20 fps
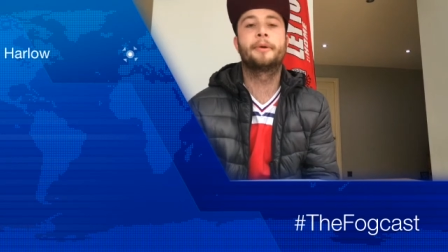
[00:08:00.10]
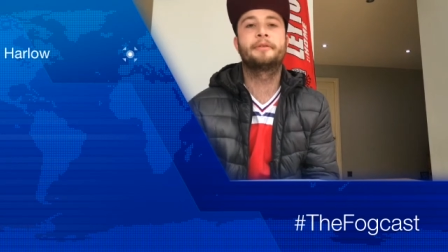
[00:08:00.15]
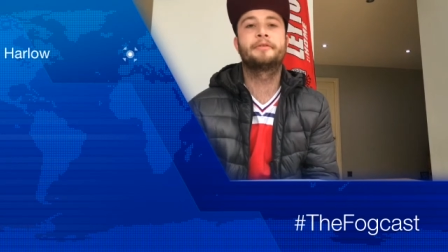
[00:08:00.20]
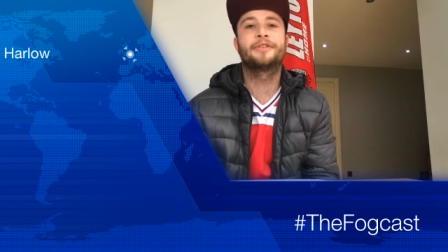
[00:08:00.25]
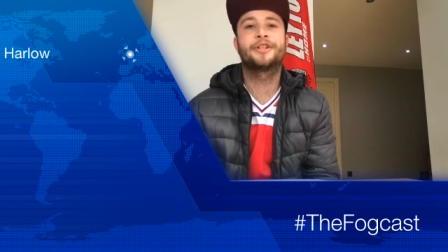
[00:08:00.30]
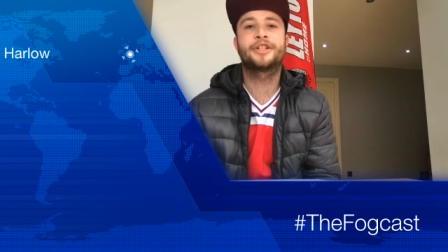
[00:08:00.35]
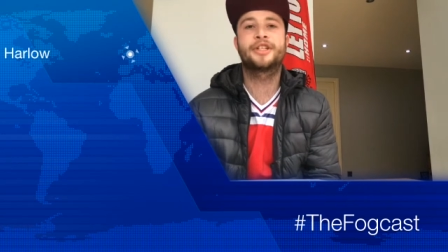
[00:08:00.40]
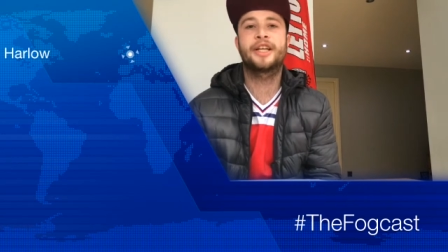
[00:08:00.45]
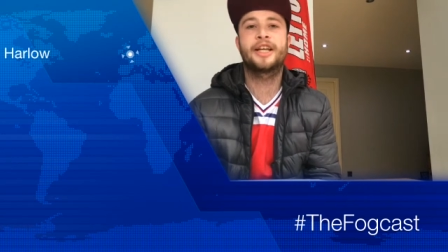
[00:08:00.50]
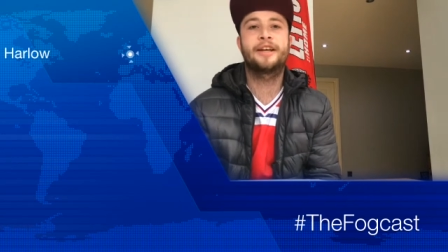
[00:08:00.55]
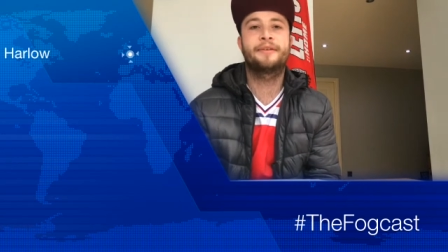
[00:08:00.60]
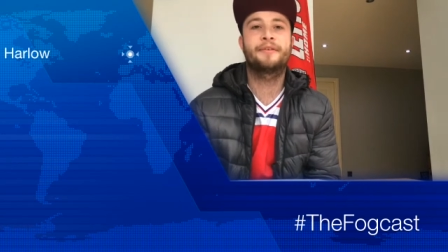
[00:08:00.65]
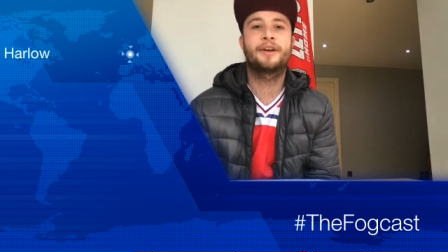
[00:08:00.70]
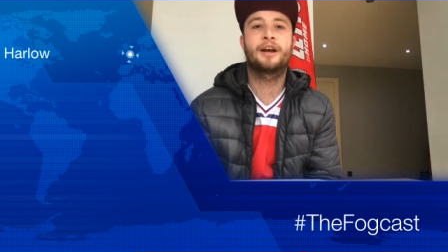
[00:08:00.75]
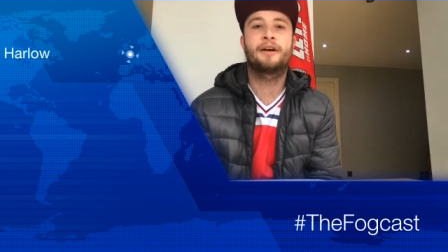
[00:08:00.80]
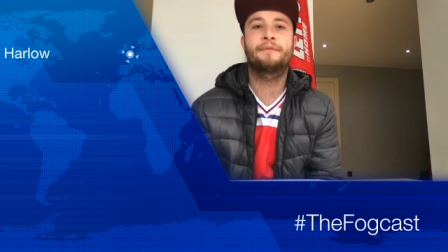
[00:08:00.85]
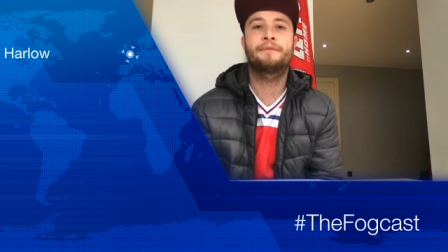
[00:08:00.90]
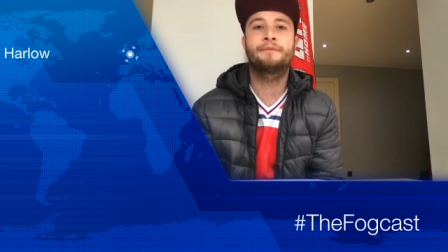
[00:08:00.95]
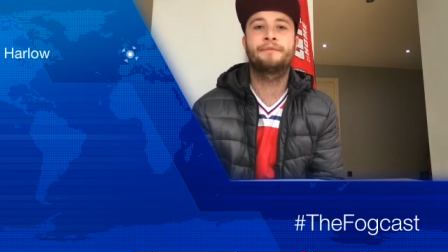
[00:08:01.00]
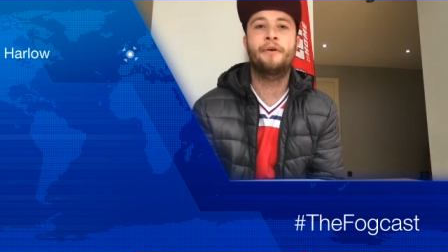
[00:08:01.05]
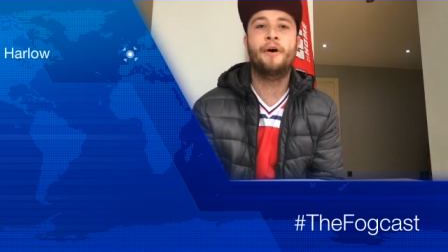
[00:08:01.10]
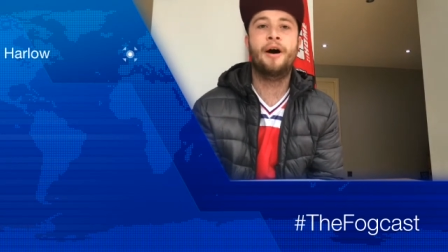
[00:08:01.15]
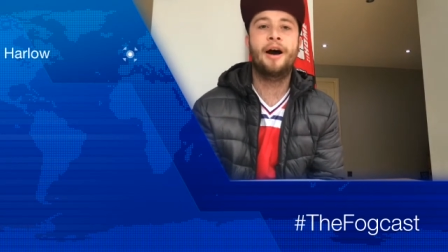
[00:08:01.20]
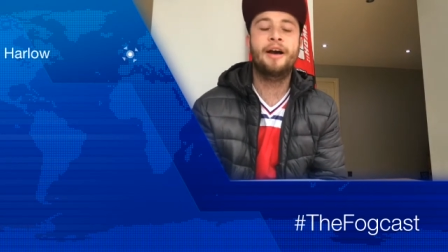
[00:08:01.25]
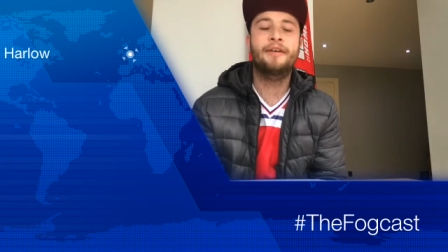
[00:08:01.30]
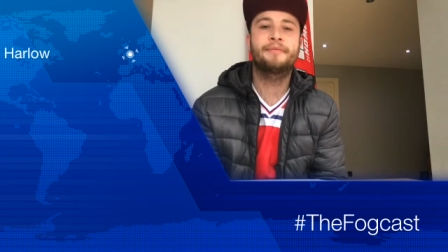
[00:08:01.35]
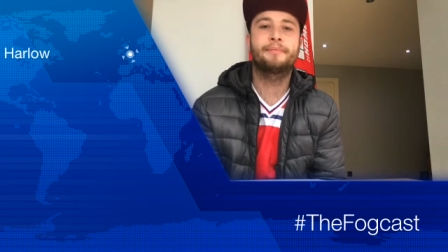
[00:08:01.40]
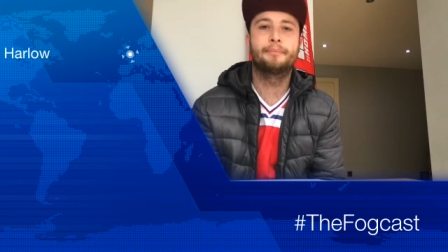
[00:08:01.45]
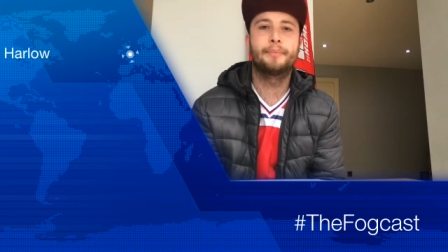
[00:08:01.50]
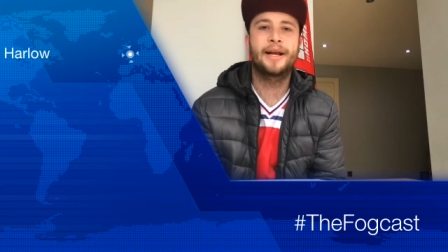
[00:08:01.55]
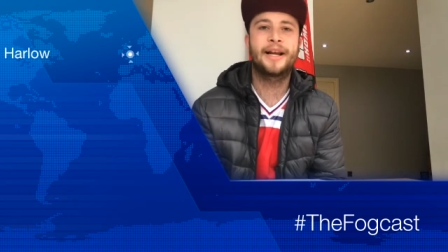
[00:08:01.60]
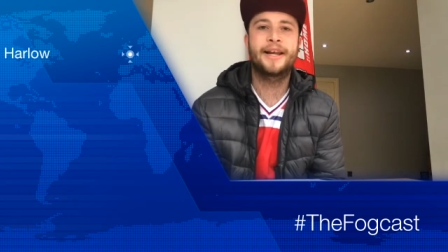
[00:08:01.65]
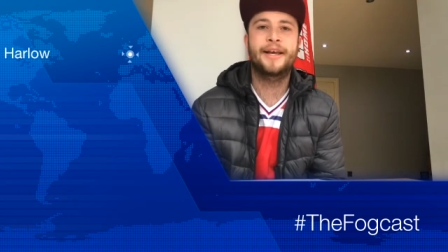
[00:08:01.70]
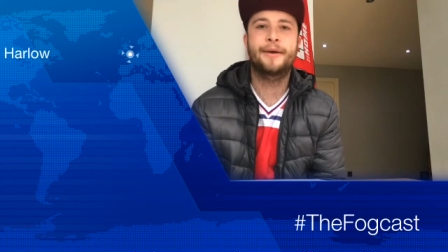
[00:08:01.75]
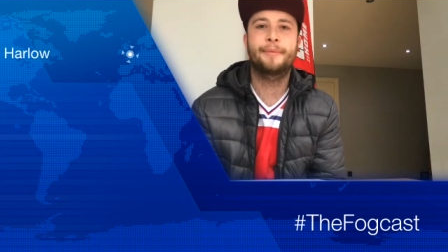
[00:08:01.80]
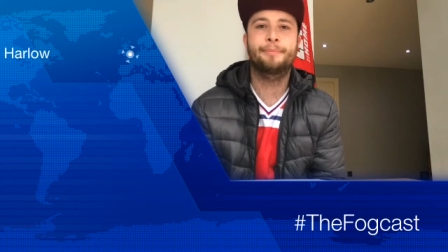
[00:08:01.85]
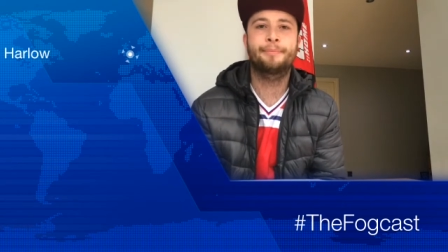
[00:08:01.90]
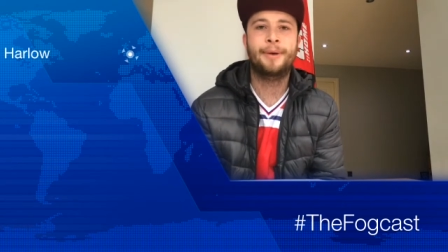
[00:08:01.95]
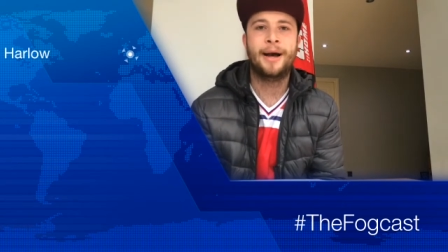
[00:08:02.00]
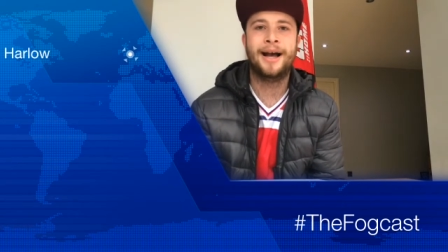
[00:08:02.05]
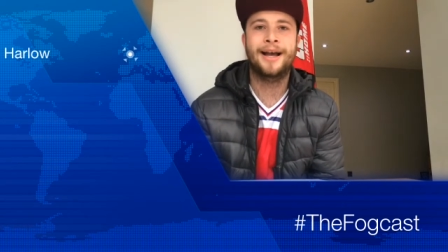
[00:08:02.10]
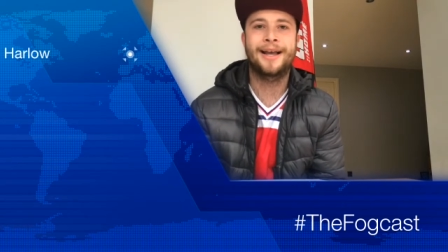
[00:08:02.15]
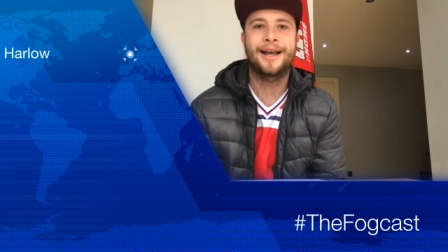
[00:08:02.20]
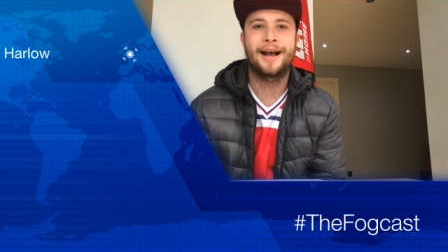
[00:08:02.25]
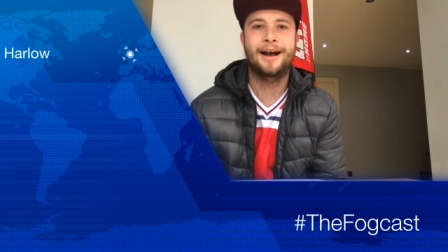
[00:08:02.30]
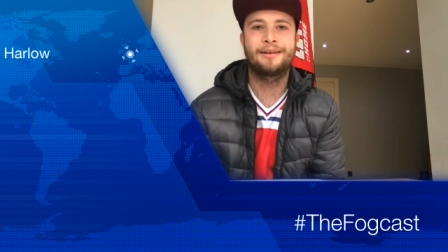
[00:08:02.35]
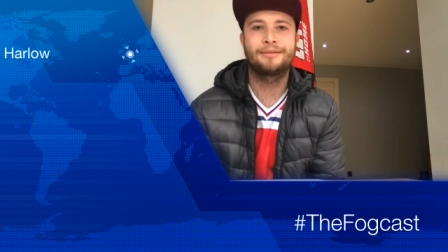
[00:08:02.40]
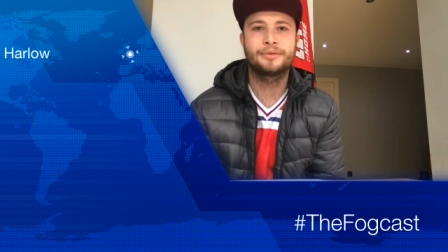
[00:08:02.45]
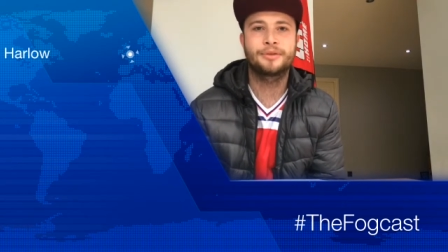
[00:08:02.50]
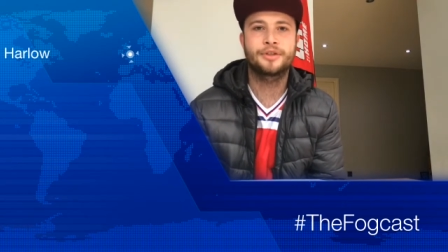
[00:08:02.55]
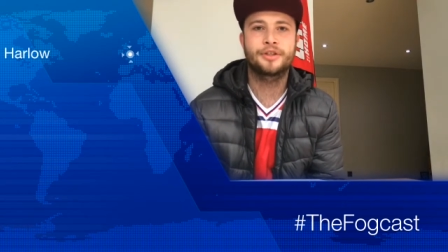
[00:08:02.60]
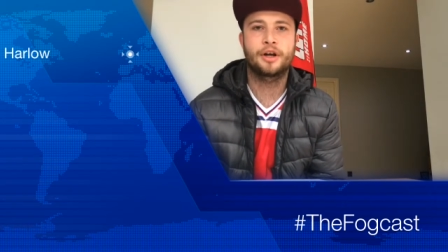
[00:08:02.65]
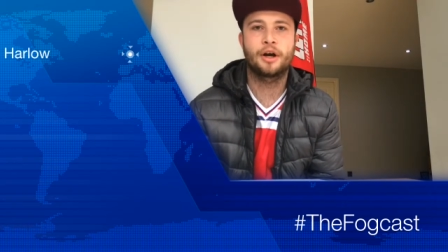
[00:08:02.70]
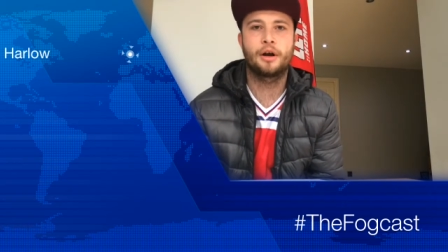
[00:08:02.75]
be receiving a £5 million payout